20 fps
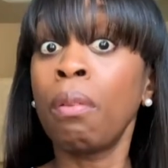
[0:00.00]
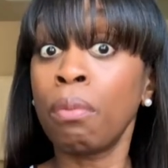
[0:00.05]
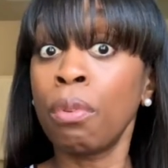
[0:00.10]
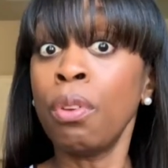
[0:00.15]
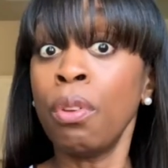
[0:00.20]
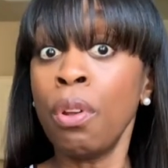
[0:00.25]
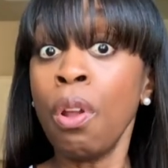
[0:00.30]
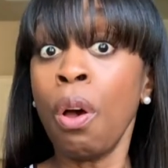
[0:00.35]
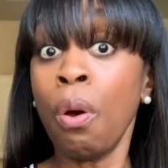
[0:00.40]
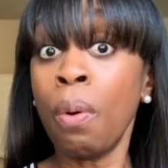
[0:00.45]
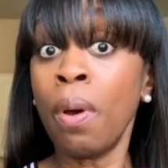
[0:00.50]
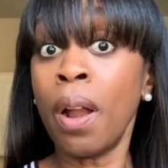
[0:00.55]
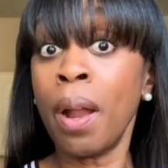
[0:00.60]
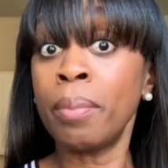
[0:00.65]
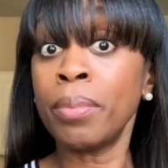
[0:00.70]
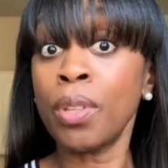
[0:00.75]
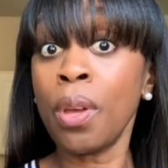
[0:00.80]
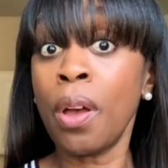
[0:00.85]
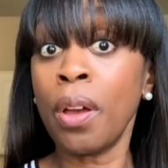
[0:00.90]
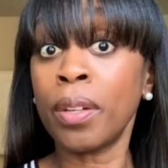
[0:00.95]
You know what
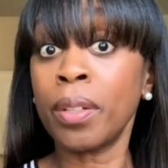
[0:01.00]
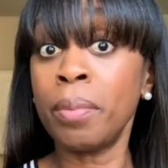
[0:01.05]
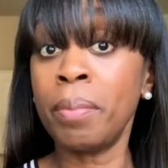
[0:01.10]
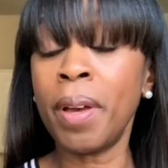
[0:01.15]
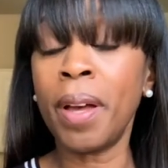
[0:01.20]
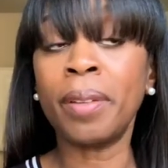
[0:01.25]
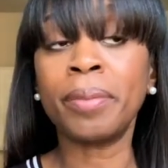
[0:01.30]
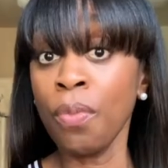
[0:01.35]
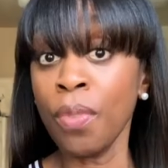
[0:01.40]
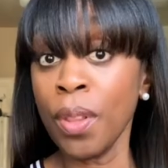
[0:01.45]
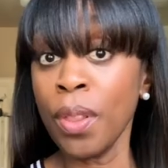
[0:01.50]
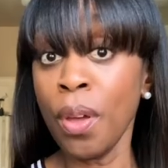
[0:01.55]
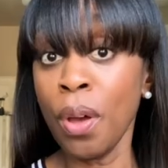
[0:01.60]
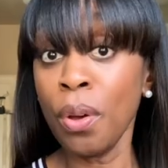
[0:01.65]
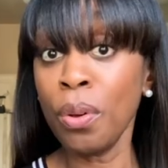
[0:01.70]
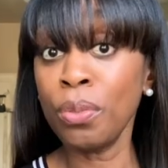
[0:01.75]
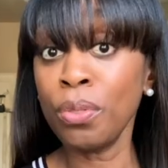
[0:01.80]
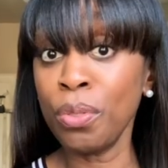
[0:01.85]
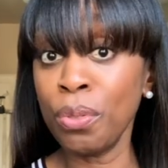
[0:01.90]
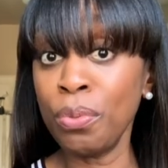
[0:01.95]
I'm talking about. For
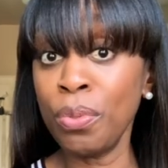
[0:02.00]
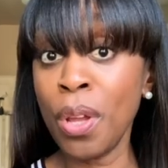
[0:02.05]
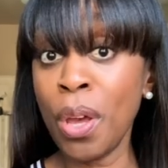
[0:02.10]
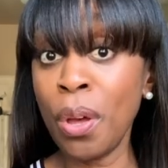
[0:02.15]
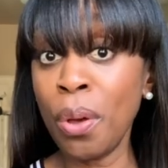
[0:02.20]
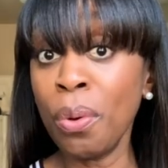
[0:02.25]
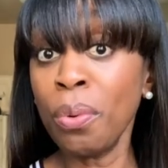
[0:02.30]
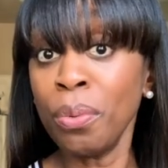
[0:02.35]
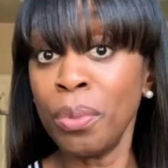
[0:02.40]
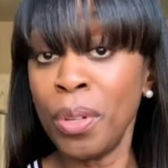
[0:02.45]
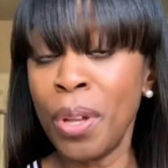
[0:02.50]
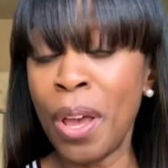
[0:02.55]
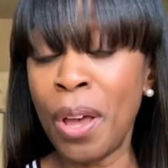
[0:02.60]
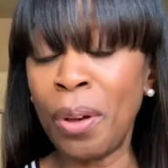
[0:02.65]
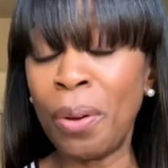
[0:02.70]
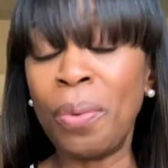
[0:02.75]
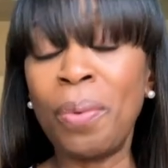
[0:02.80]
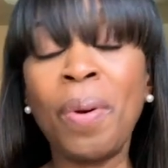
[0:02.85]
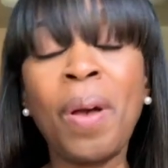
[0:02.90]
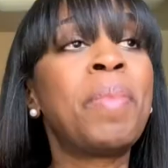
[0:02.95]
those who know,
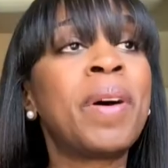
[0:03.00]
know.